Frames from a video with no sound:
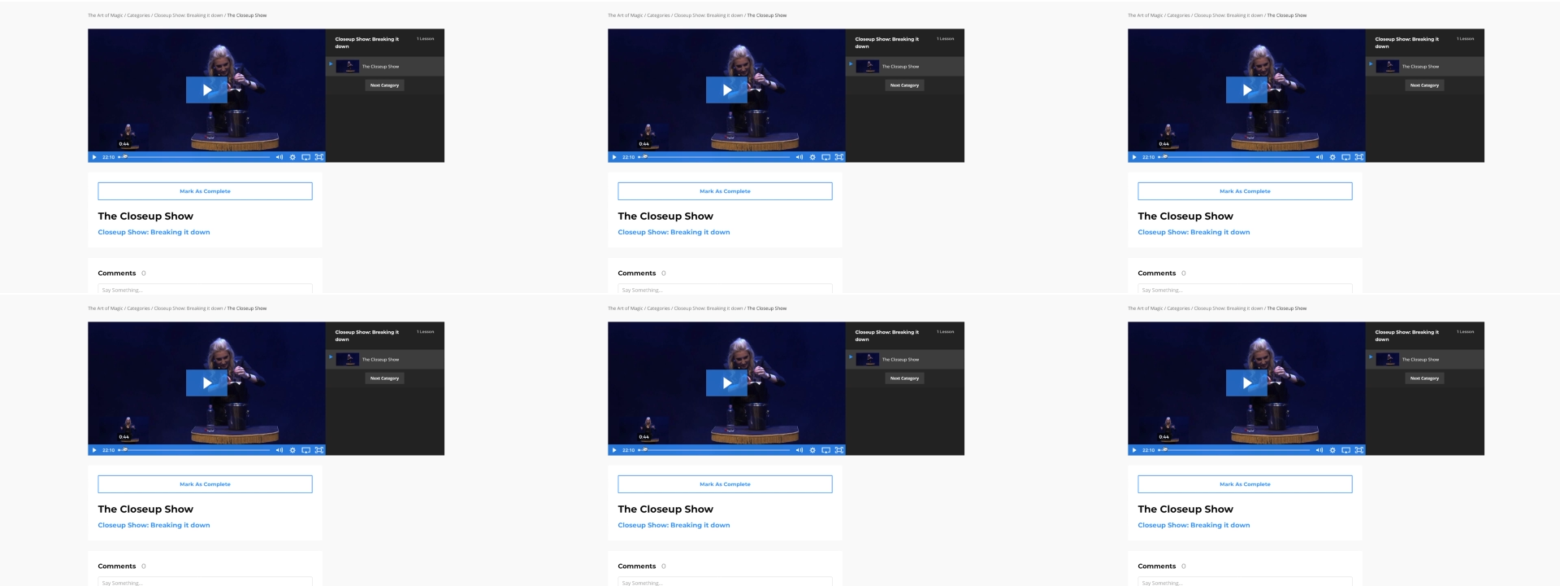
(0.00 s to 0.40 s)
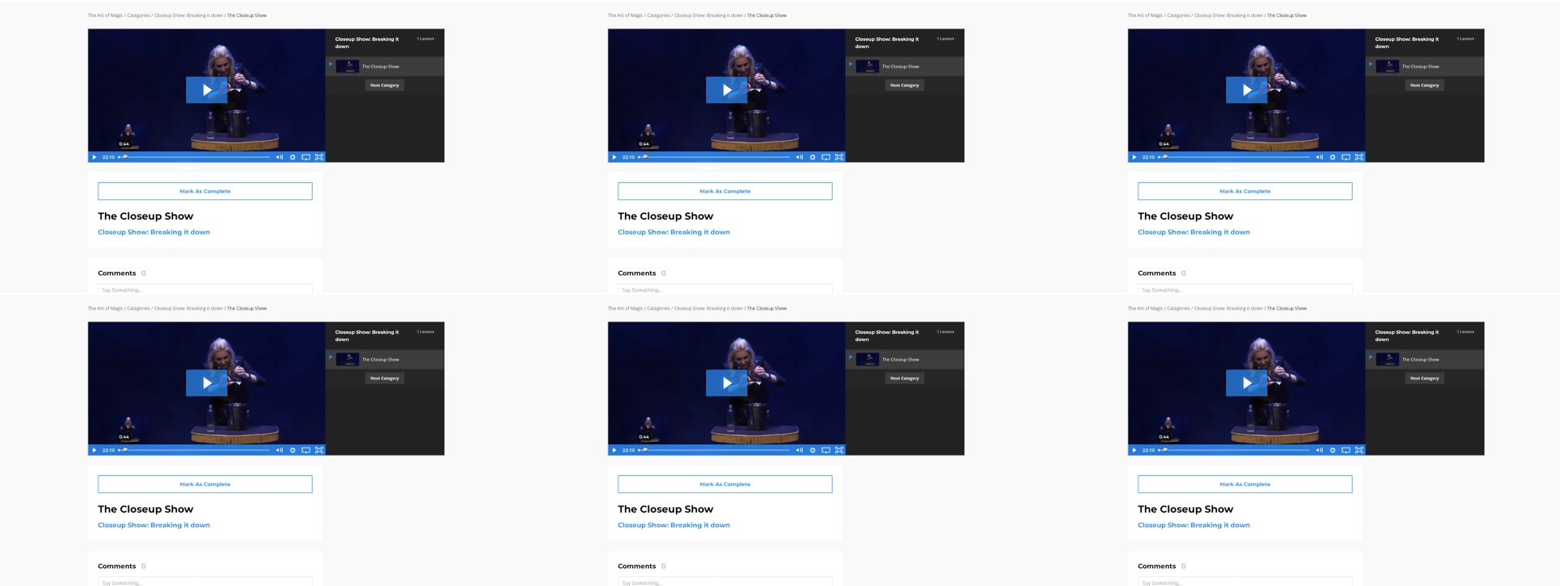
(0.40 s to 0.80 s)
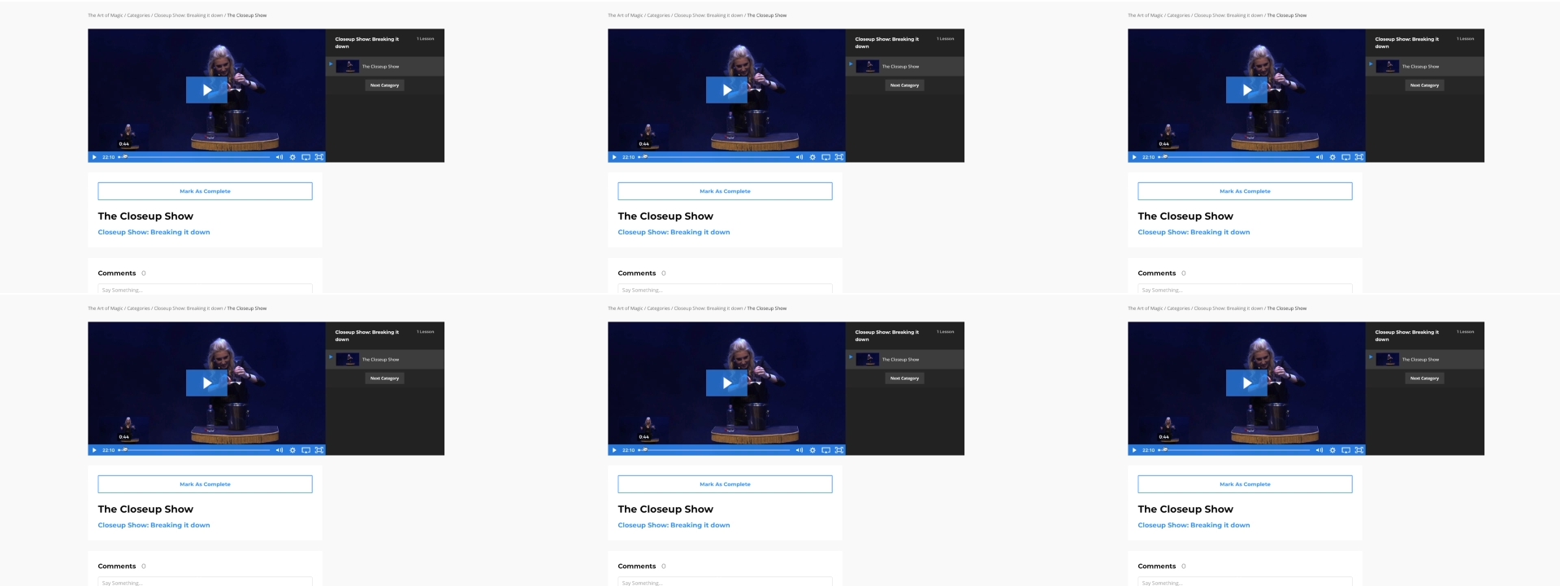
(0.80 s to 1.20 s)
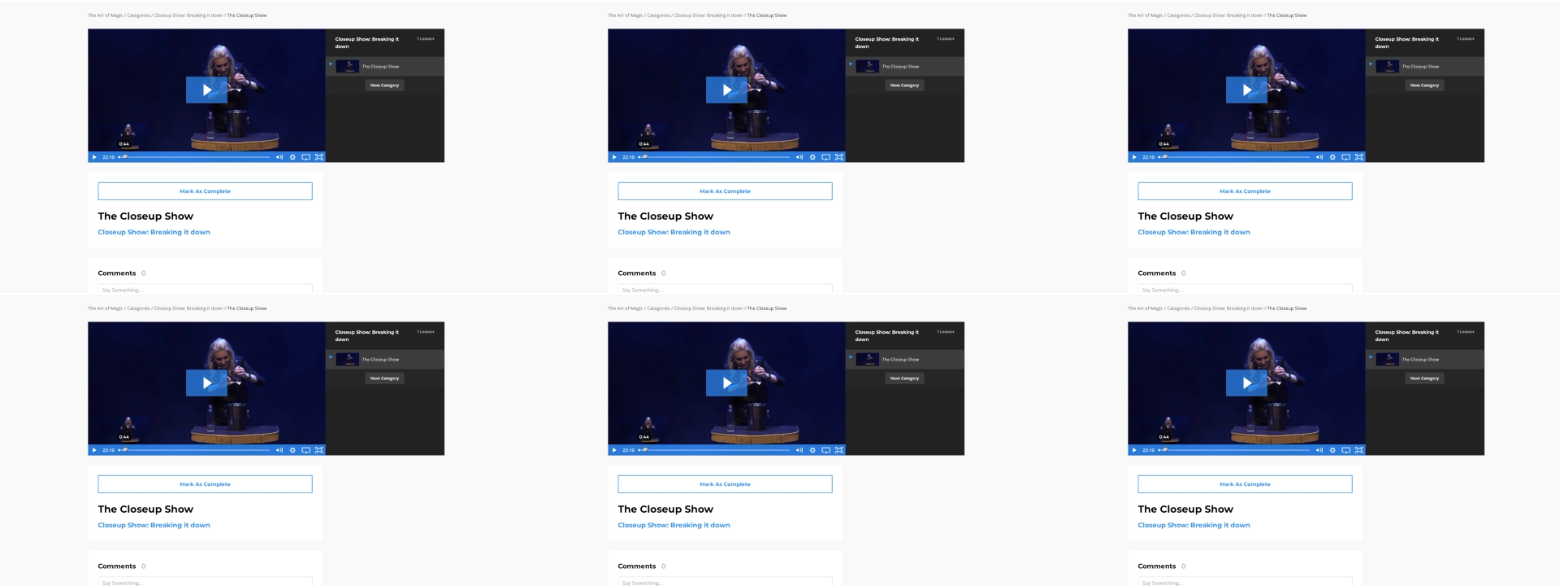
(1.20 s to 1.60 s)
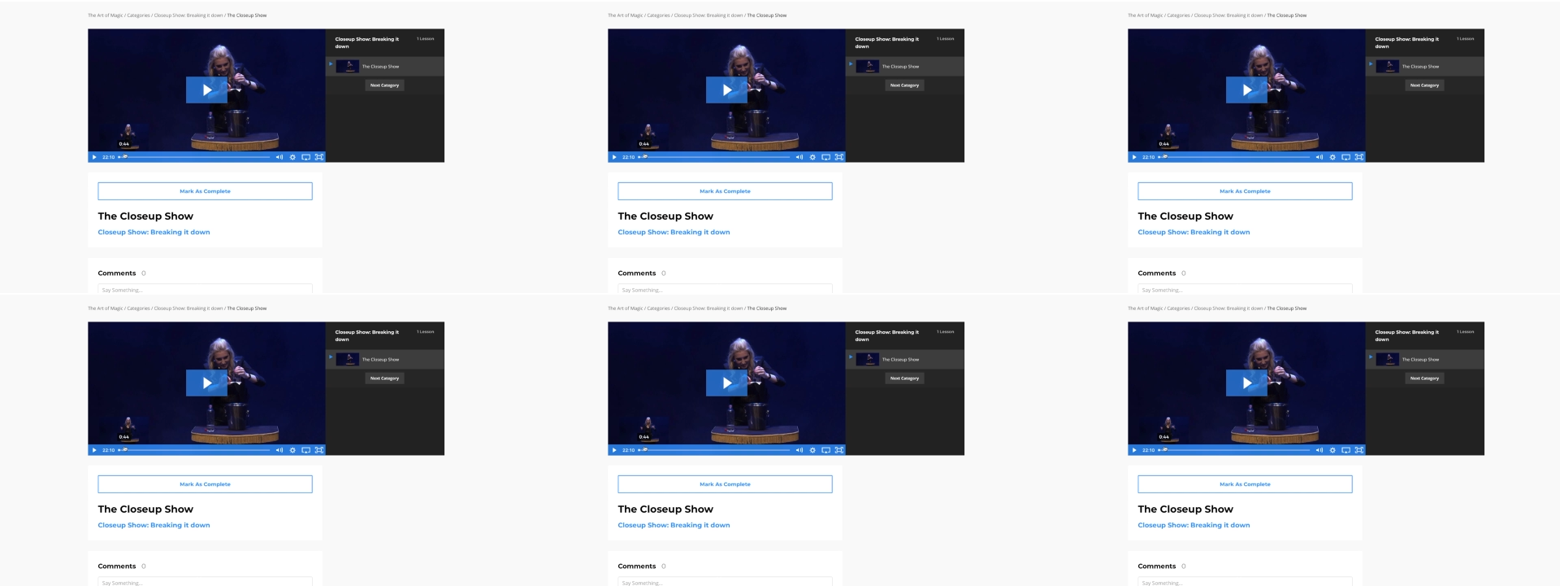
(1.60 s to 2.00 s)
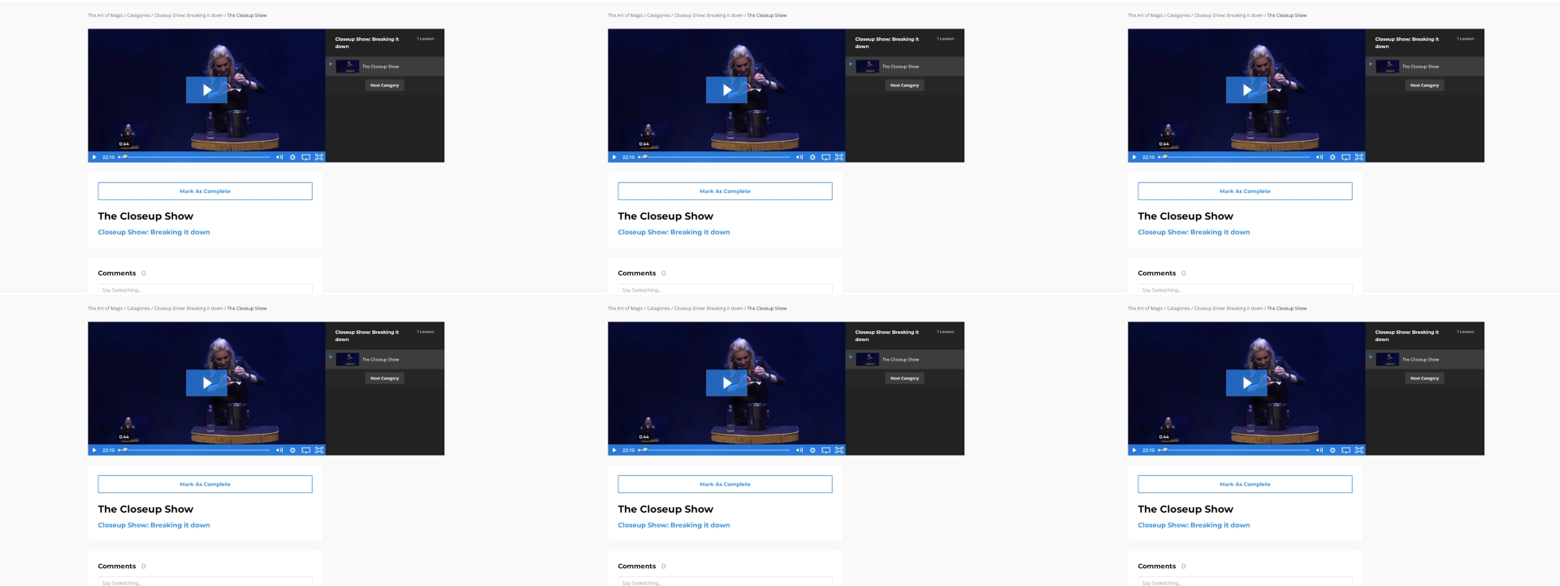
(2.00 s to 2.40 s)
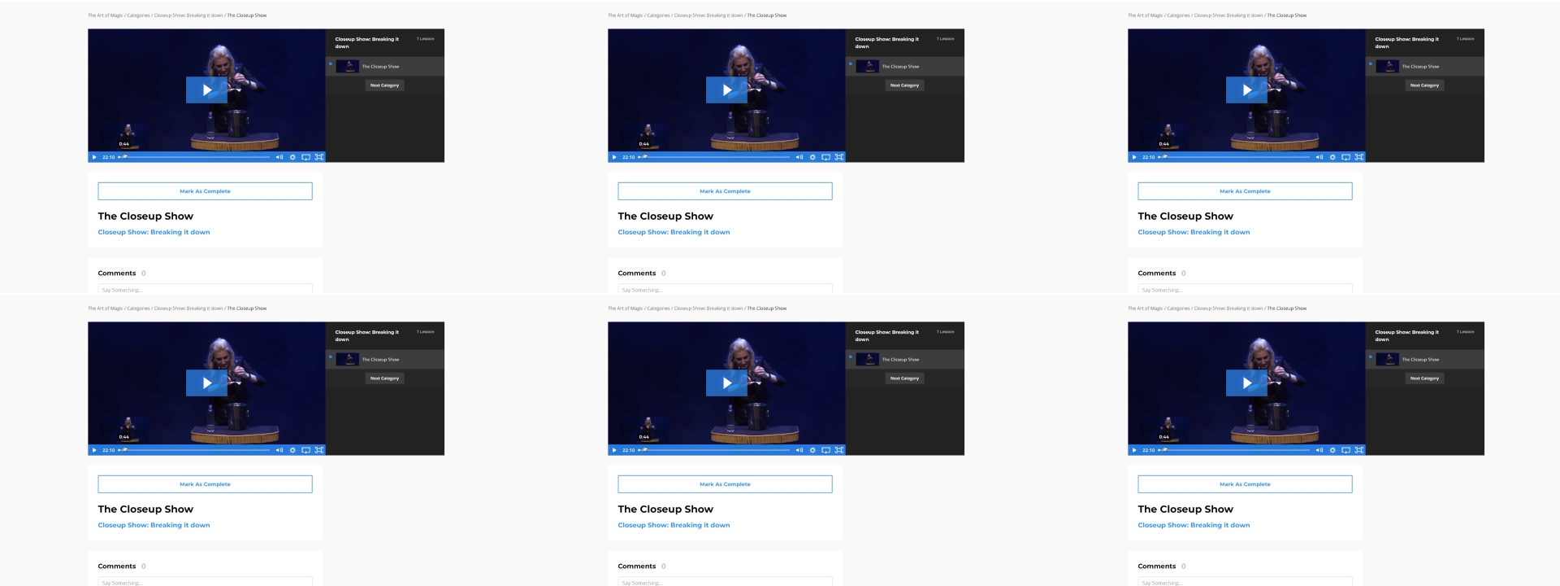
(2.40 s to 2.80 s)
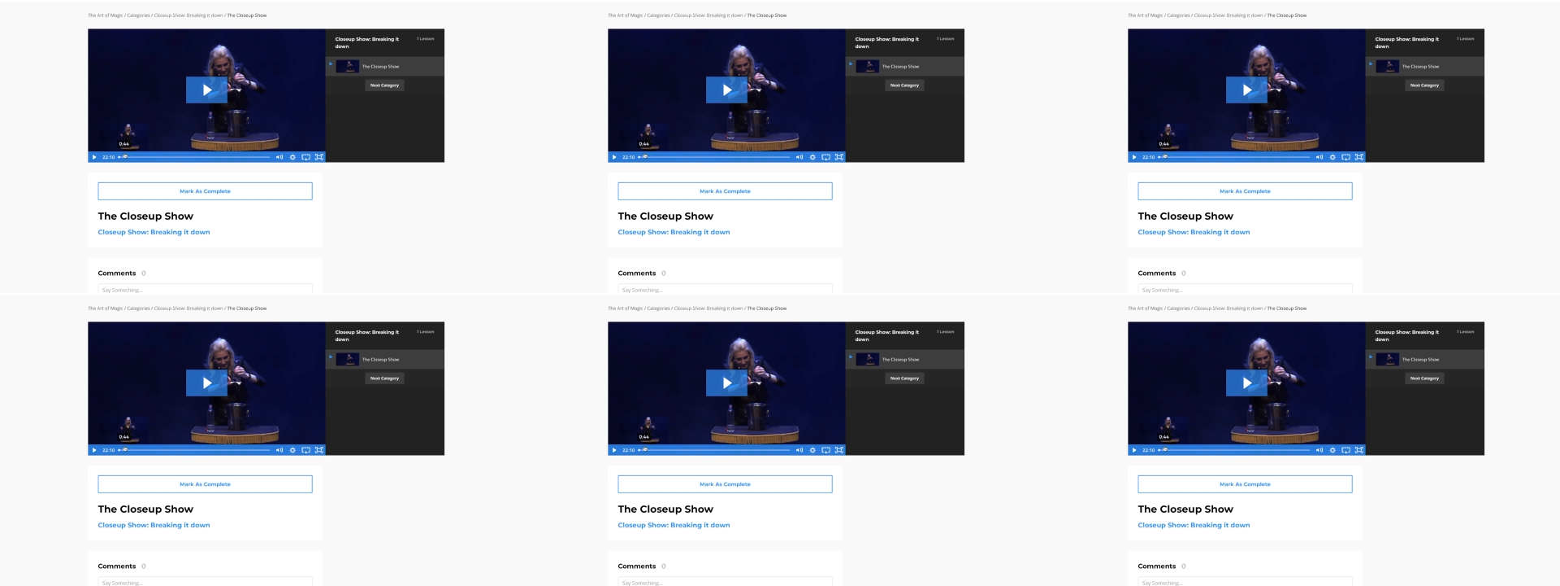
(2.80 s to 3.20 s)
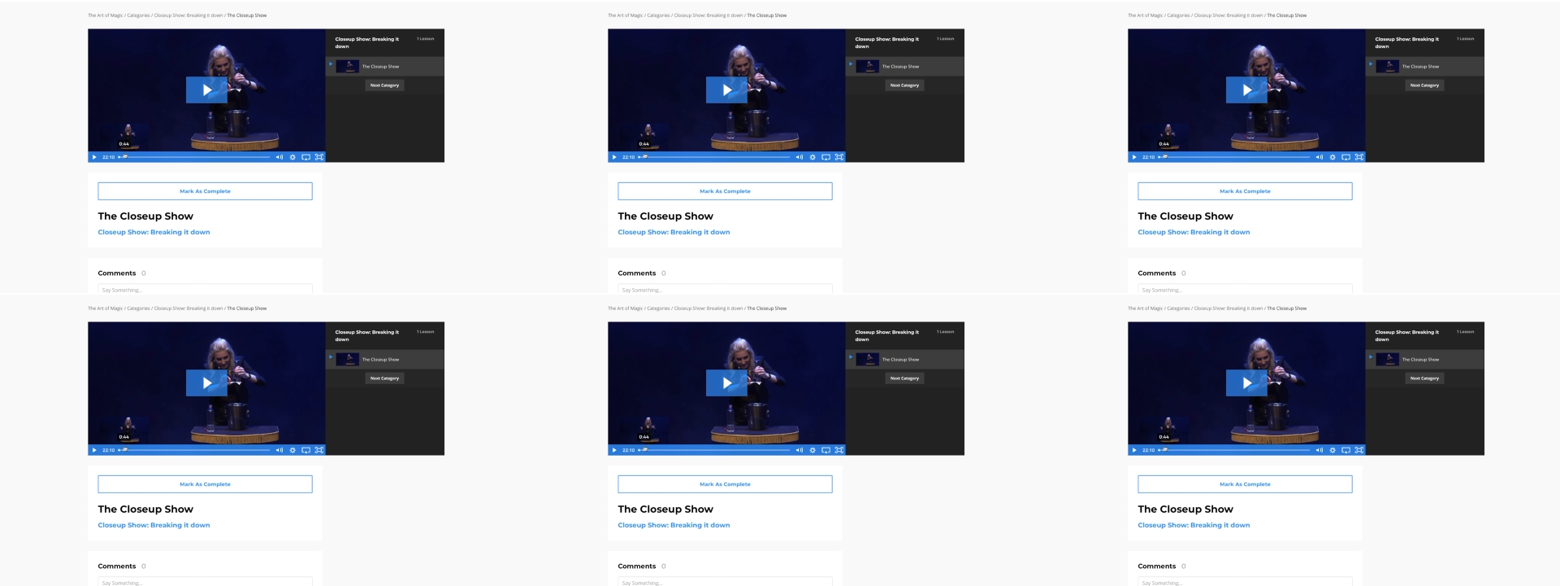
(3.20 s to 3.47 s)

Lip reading: [unreadable: no face in view]